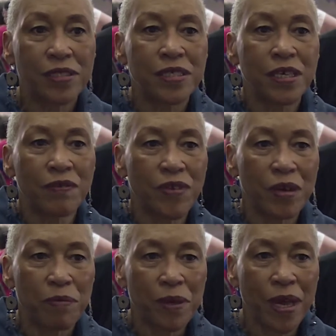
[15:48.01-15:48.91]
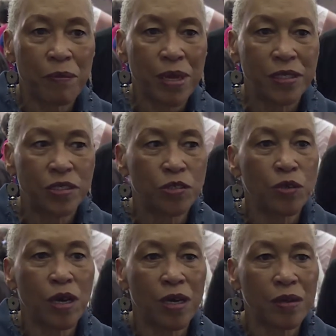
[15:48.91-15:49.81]
instead of them coming
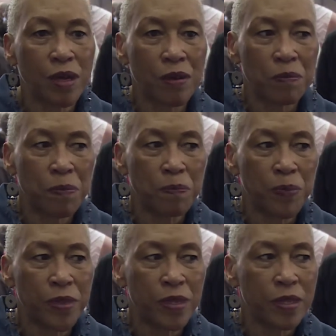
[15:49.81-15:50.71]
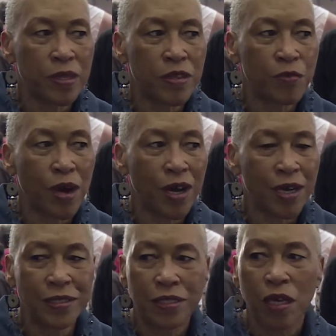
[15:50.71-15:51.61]
to
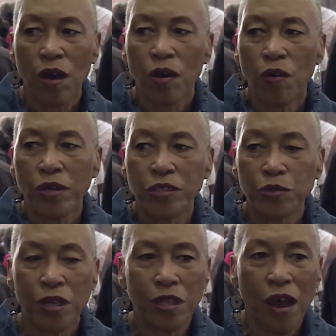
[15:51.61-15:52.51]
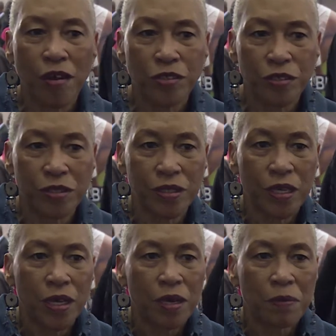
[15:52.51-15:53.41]
us or to a larger
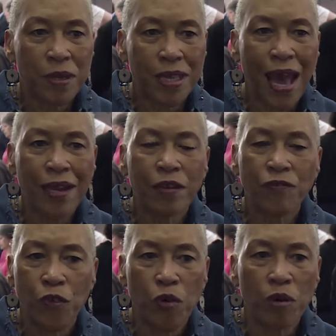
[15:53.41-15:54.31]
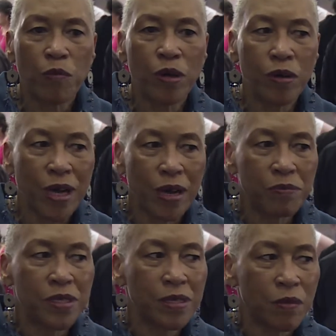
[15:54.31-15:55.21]
kind of forum.
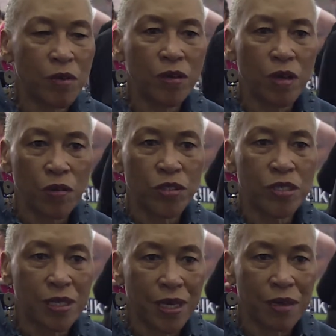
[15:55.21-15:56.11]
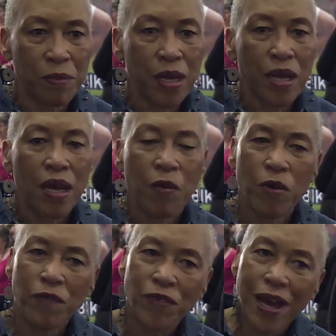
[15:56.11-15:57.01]
We'll go to them and
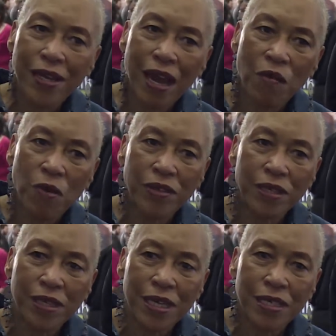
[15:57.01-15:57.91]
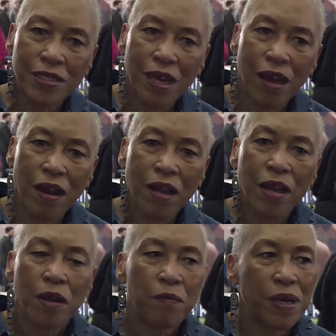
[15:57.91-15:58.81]
we'll find out what the needs are.
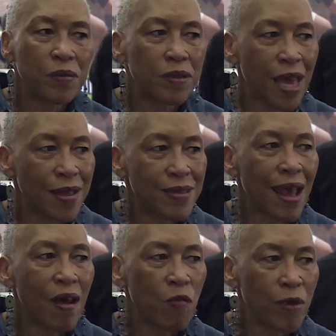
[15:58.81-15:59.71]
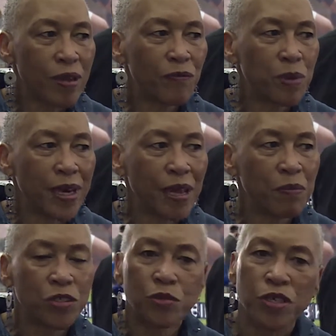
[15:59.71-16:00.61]
But that's how we've been
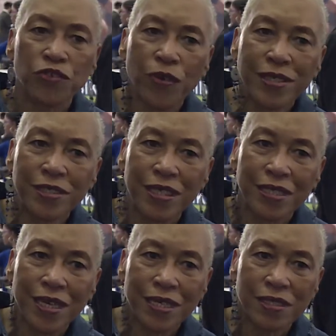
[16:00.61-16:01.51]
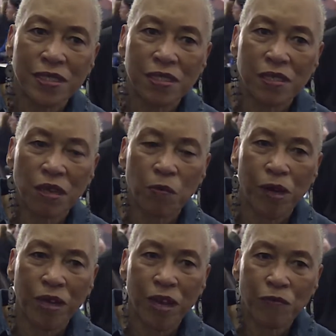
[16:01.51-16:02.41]
able to address the things that
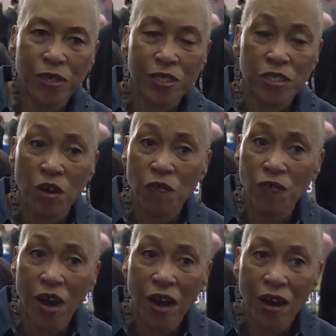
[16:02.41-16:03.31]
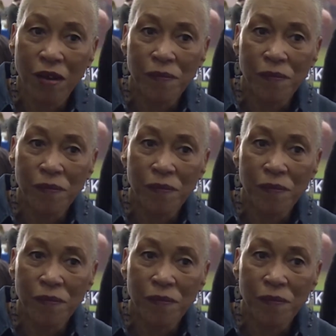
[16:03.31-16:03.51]
we're covering so far.